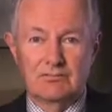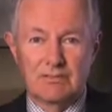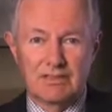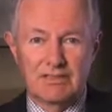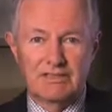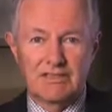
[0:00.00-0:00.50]

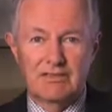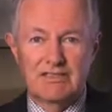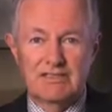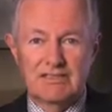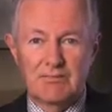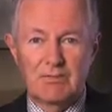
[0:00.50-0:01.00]

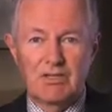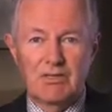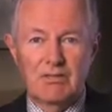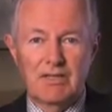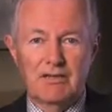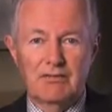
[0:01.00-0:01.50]
military
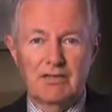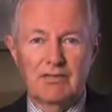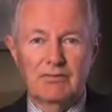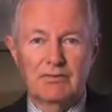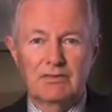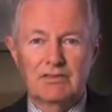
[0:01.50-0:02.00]
semi-automatic
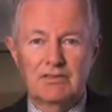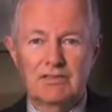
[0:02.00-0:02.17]
rifle,